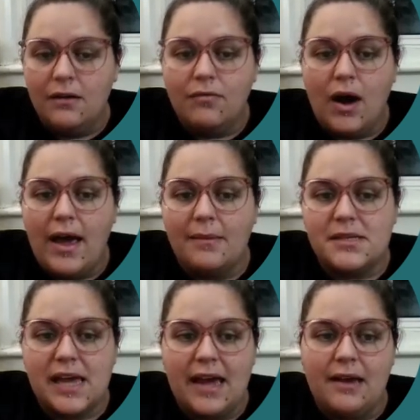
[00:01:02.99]
right up
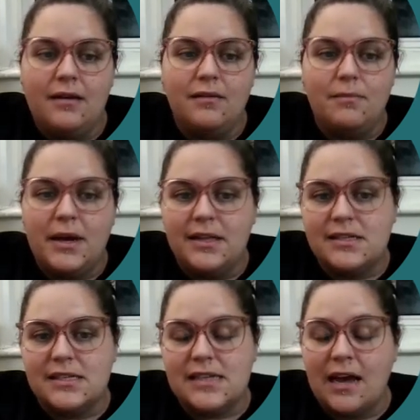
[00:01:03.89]
to getting
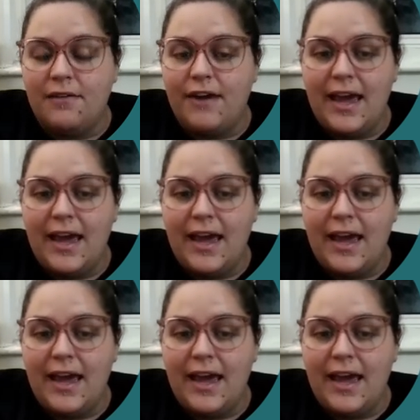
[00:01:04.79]
birds to stand for